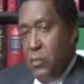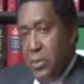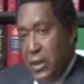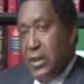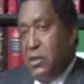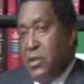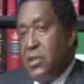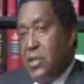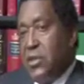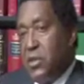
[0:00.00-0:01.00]
political
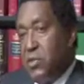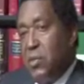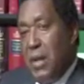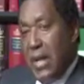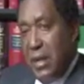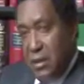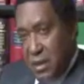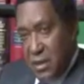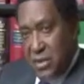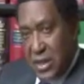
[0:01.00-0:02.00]
decisions were made
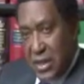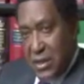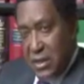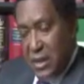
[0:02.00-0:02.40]
in this case.